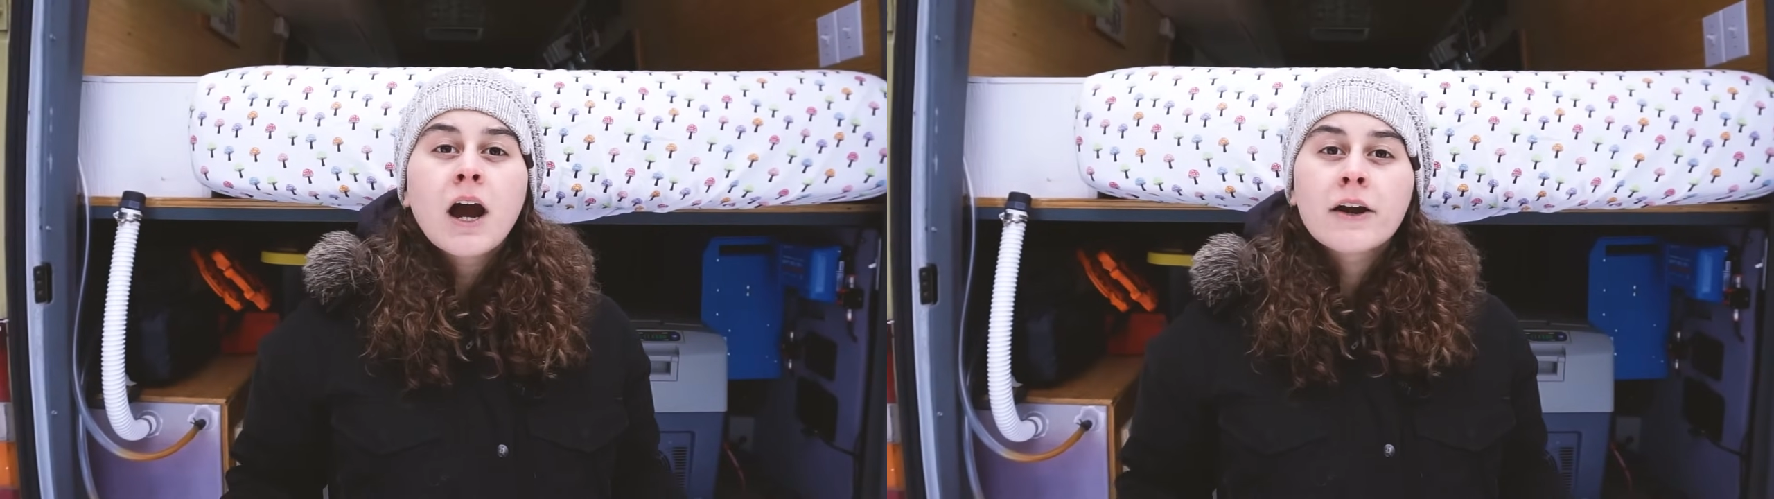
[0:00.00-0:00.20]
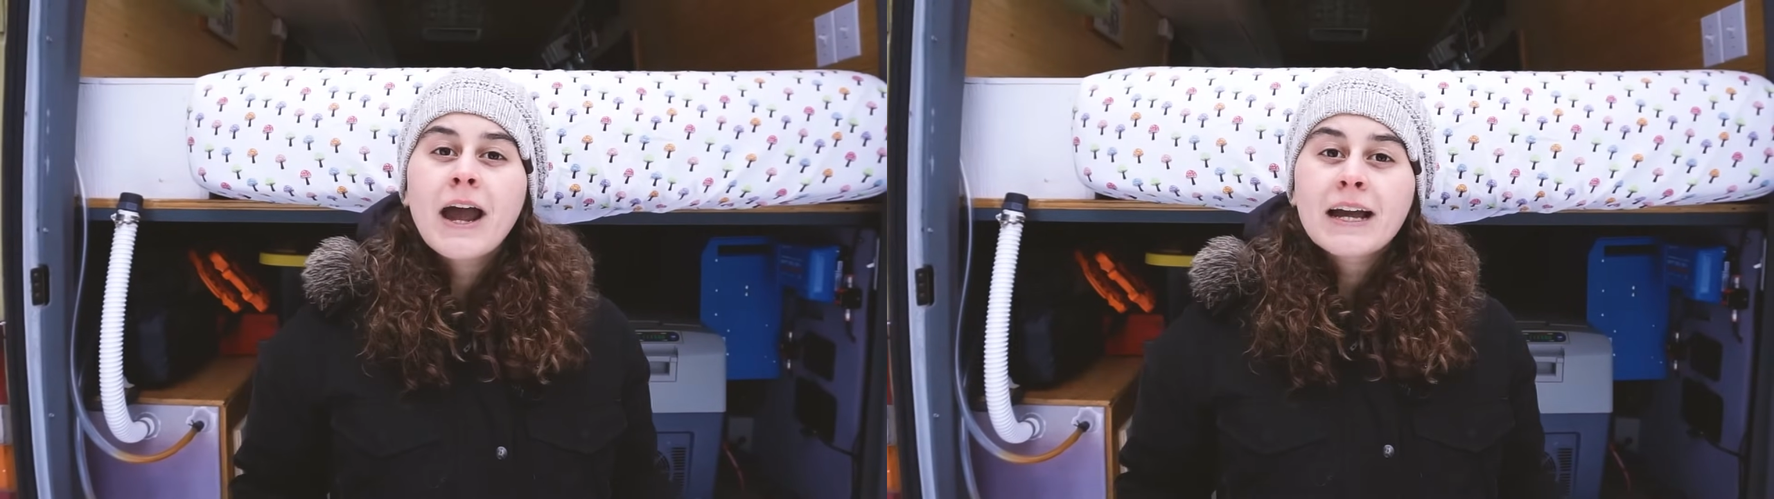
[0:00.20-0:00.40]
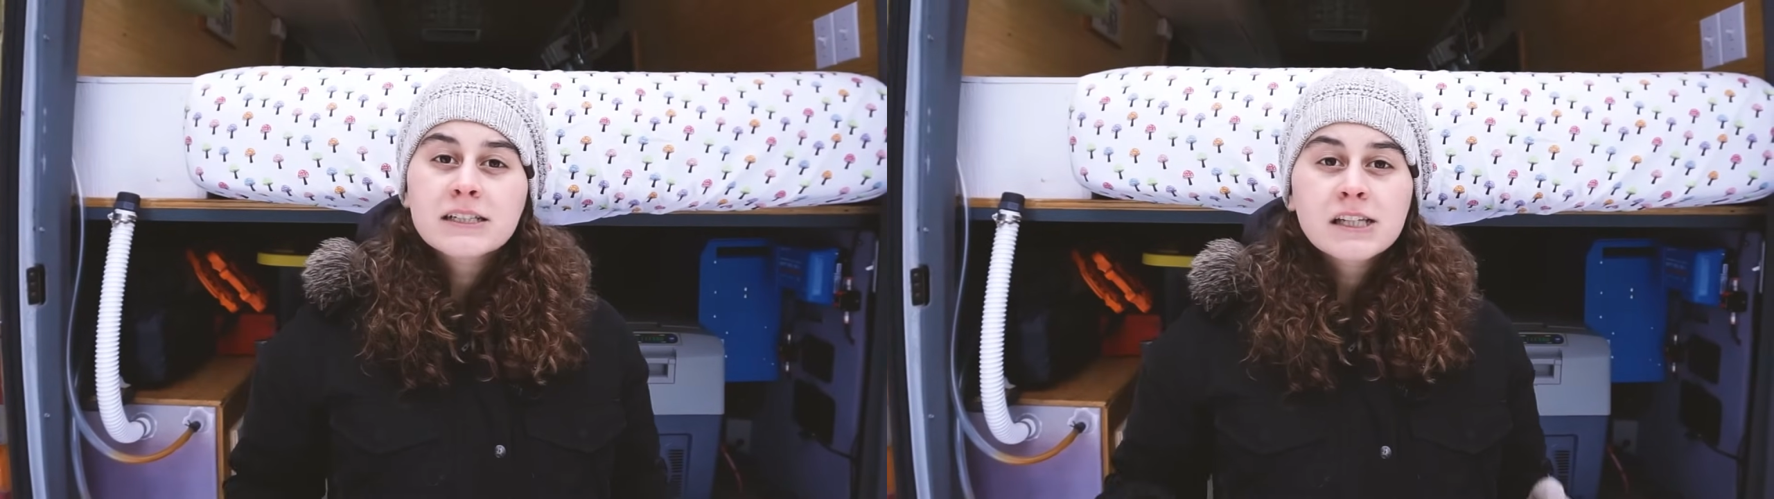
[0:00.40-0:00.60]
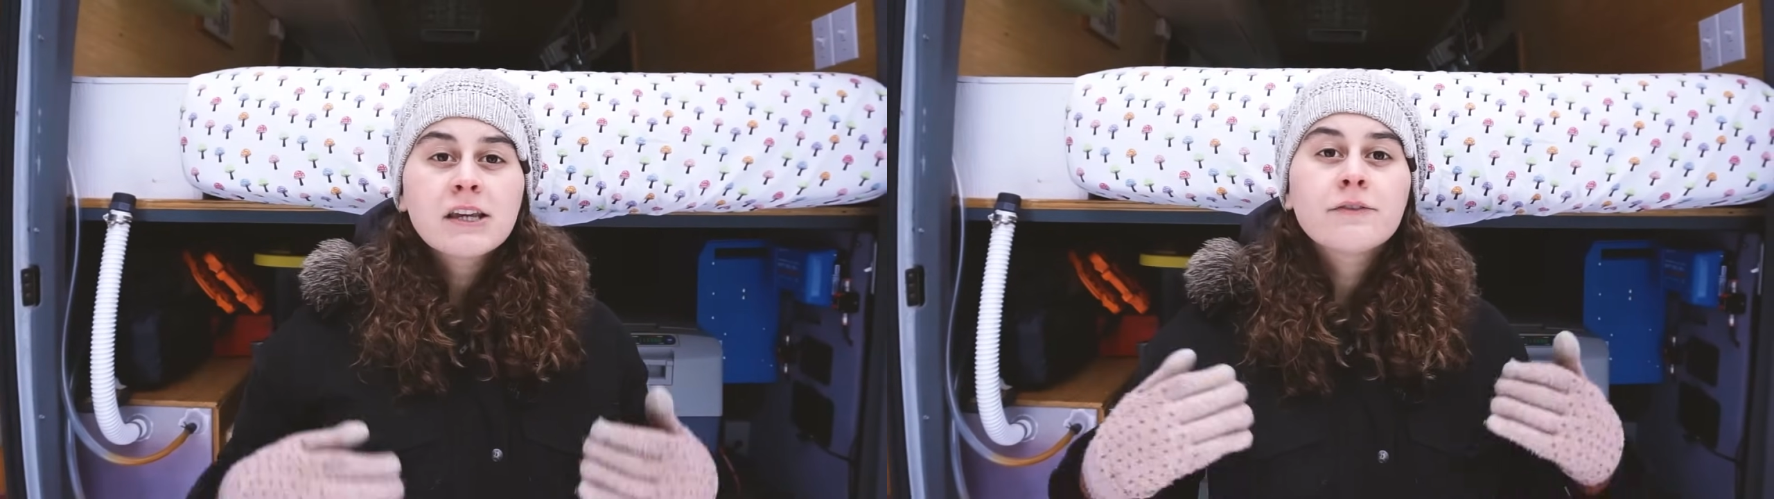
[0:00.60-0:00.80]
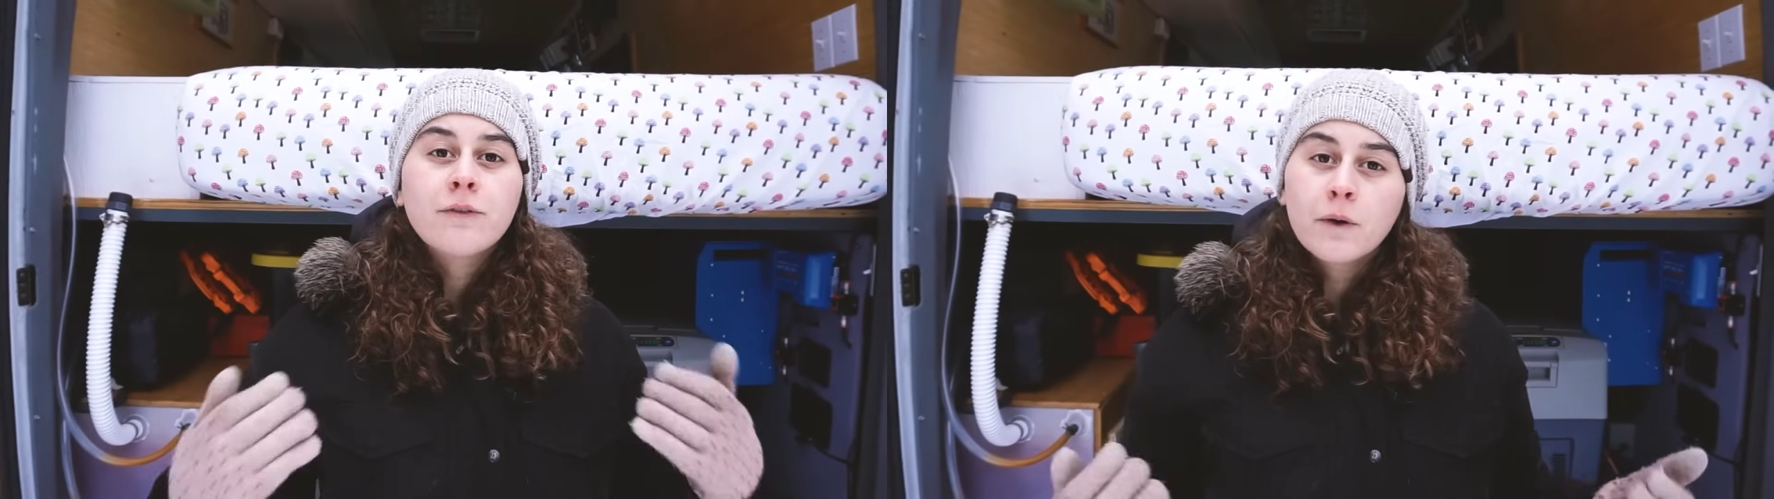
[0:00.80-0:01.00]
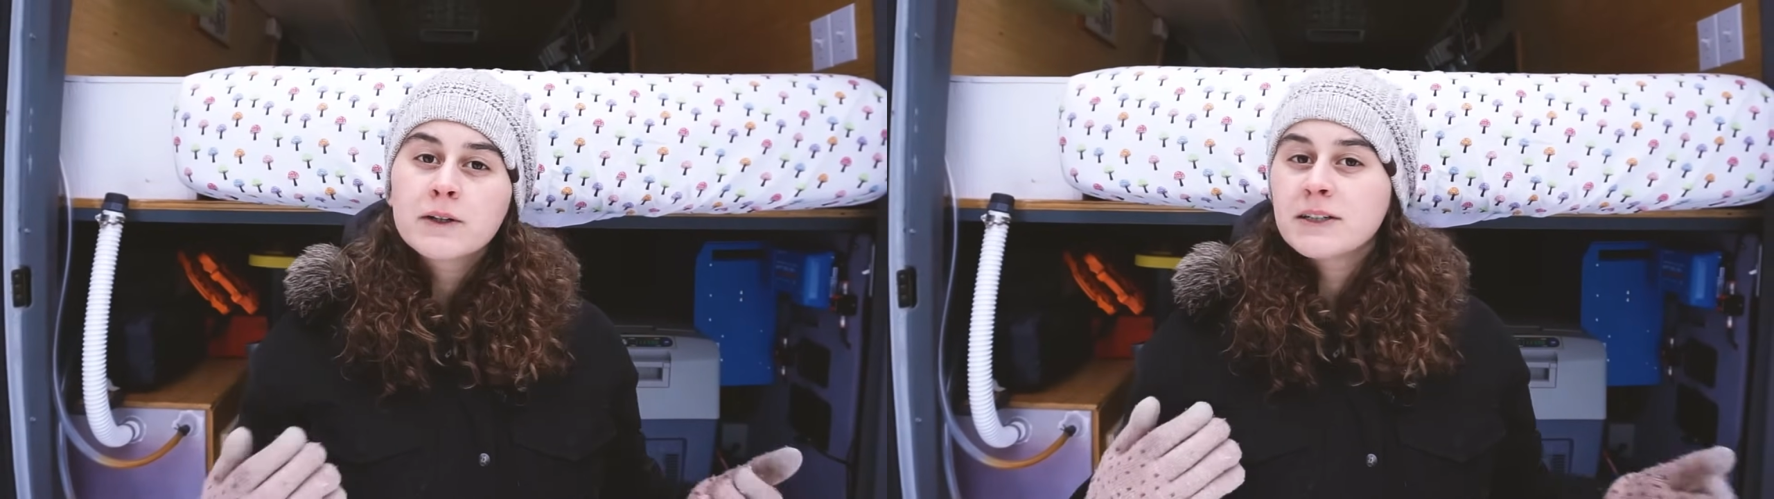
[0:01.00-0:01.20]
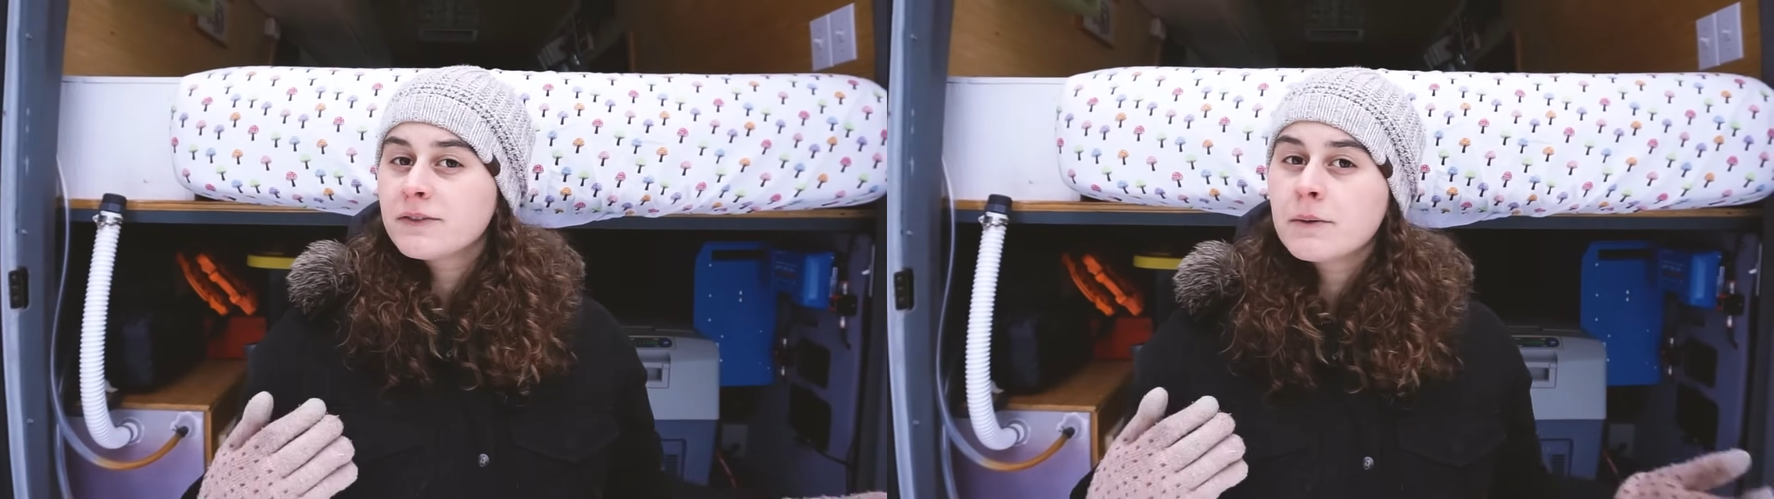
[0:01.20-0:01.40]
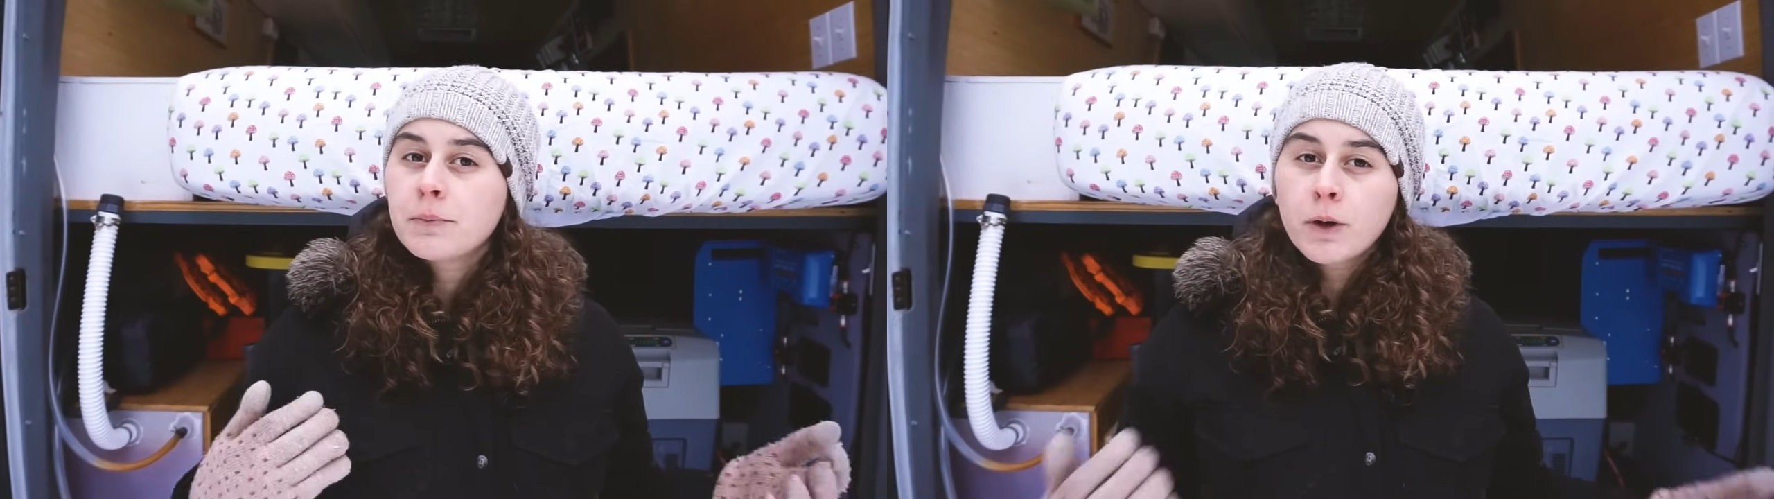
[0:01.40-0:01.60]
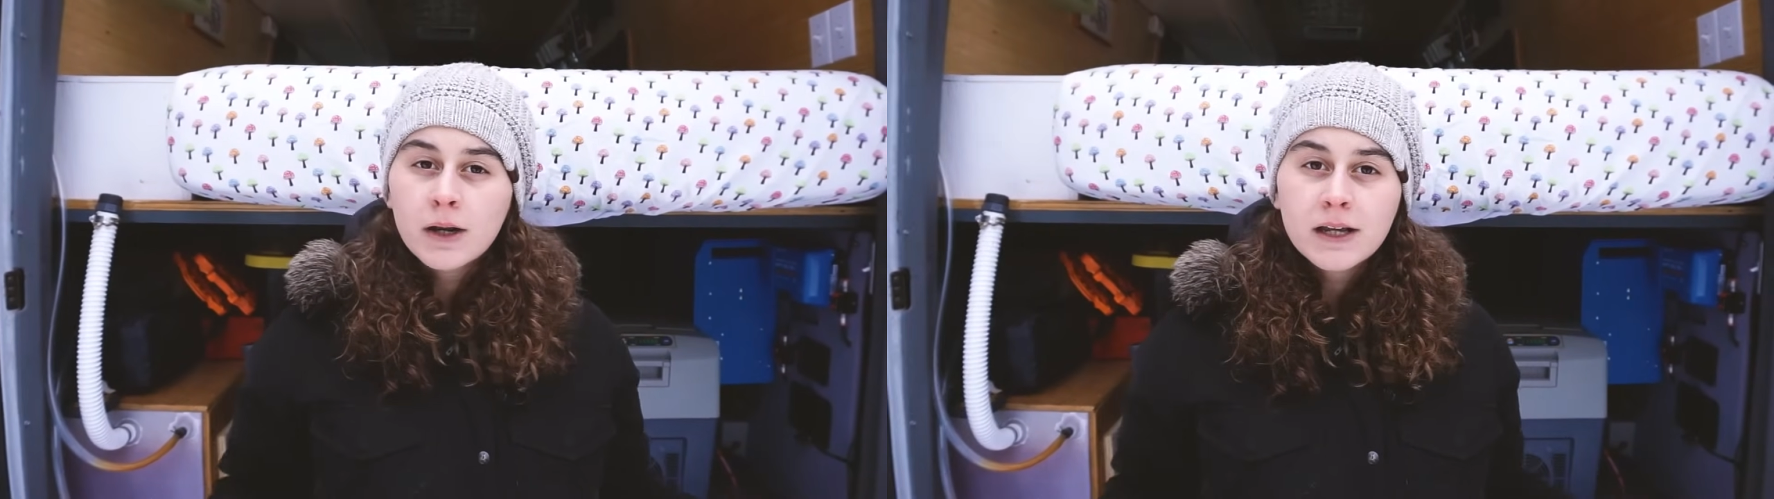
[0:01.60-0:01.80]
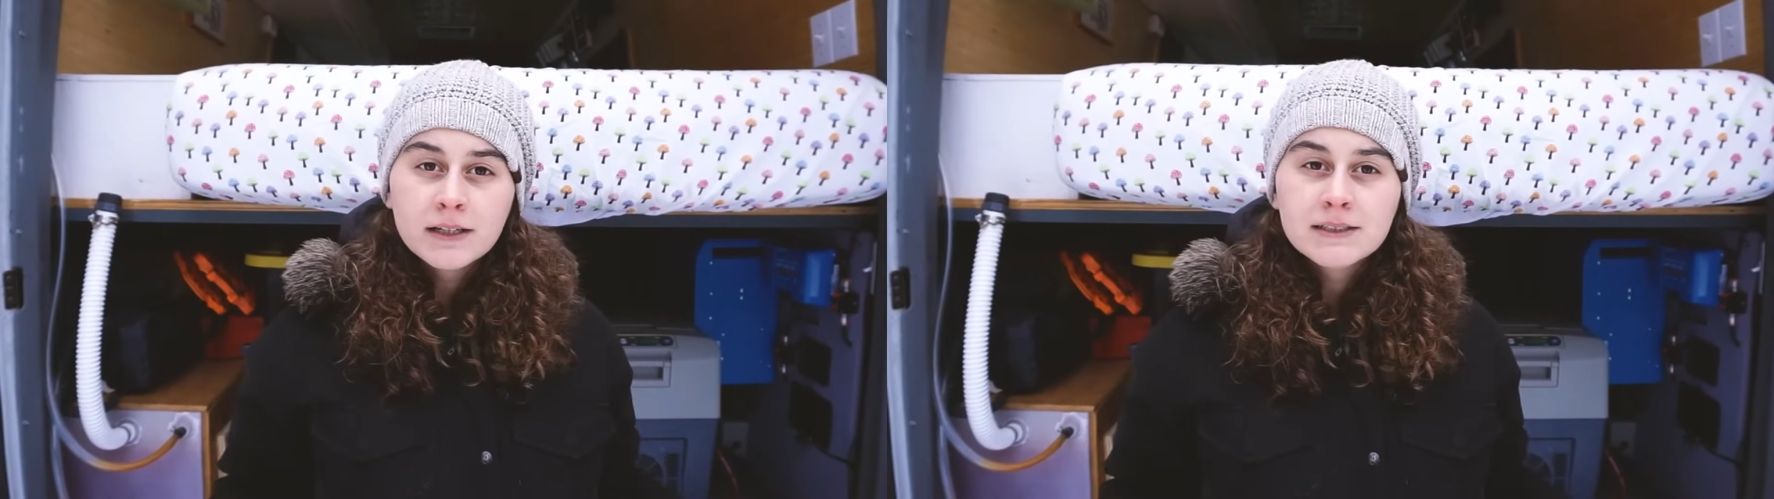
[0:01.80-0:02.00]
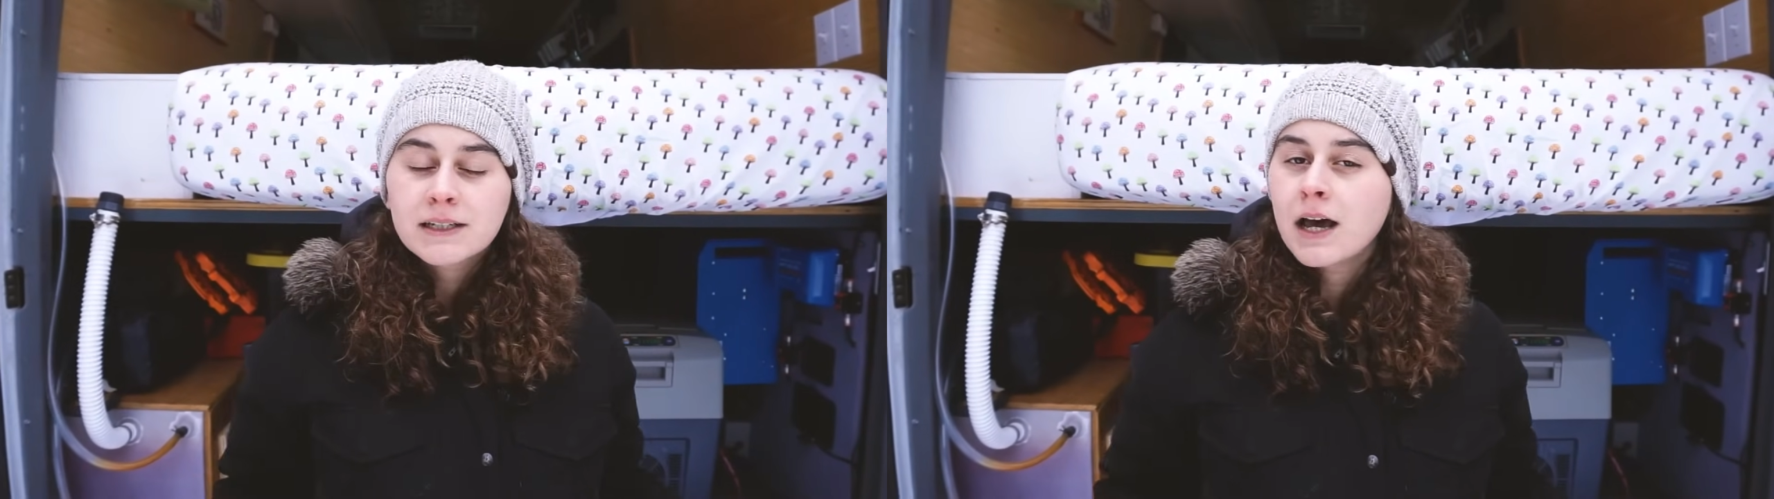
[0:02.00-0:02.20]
are actually 4 different products.